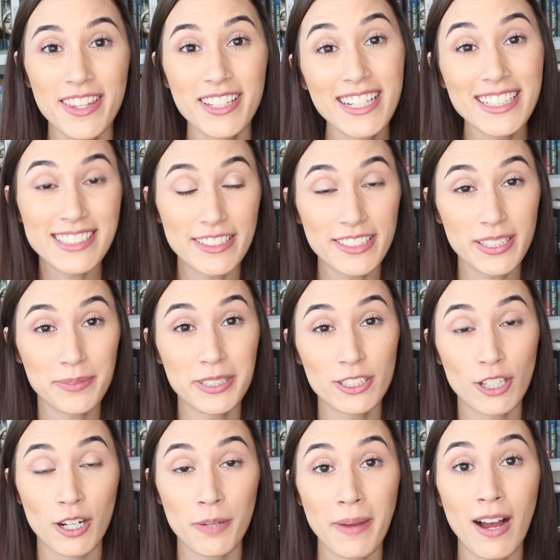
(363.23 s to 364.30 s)
The next series I want
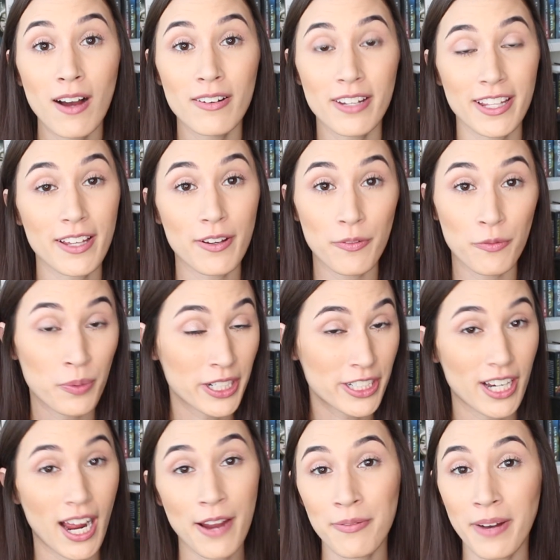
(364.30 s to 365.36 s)
to talk about,
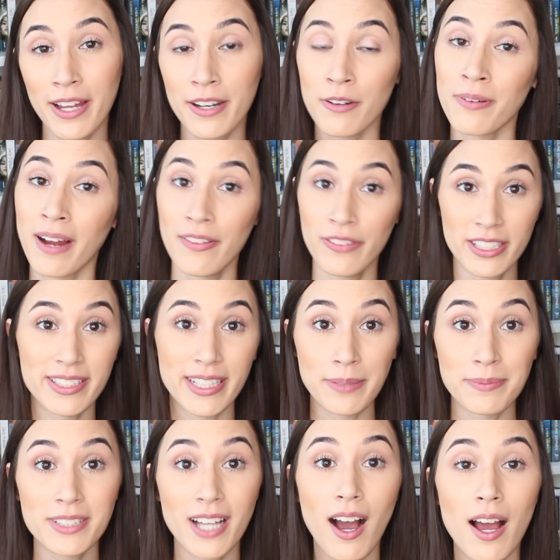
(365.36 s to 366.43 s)
which I read around the
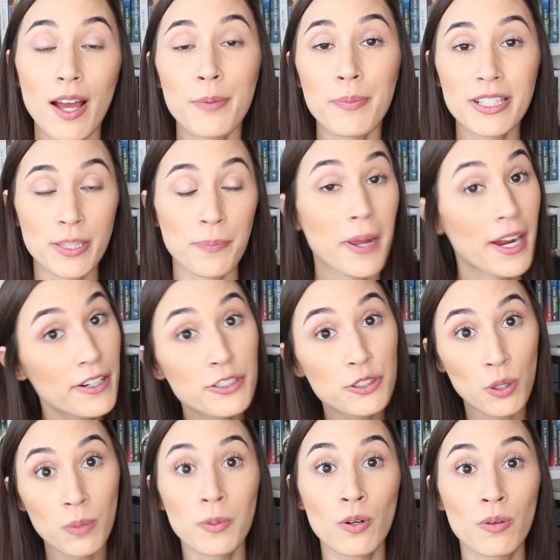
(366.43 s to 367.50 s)
same time, is a
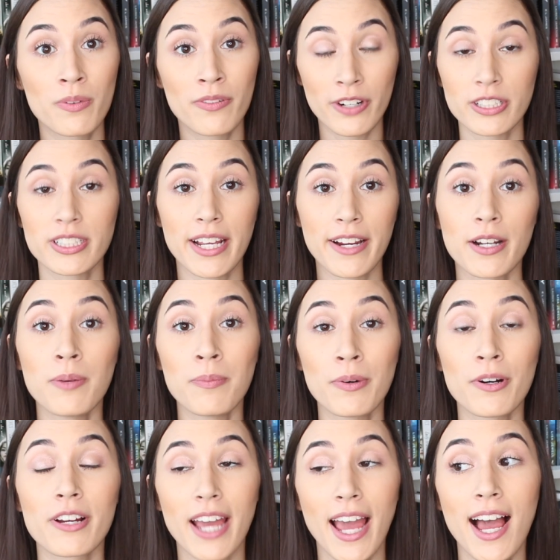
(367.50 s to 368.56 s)
paranormal reverse harem
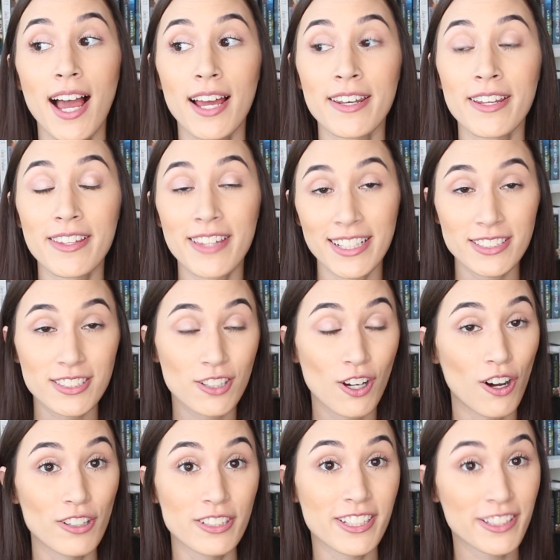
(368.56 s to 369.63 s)
book, and that's
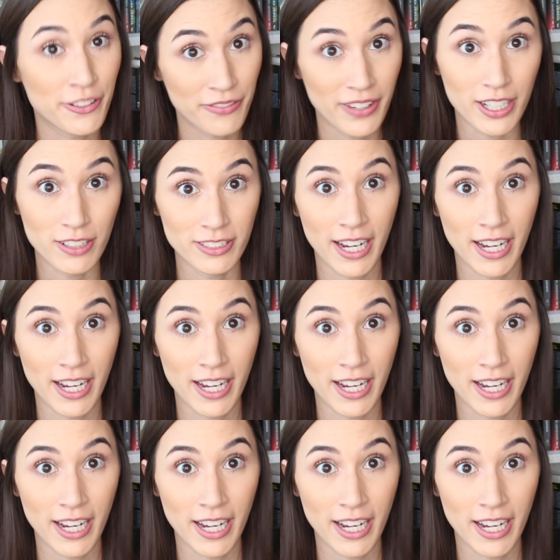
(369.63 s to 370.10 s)
called The Vale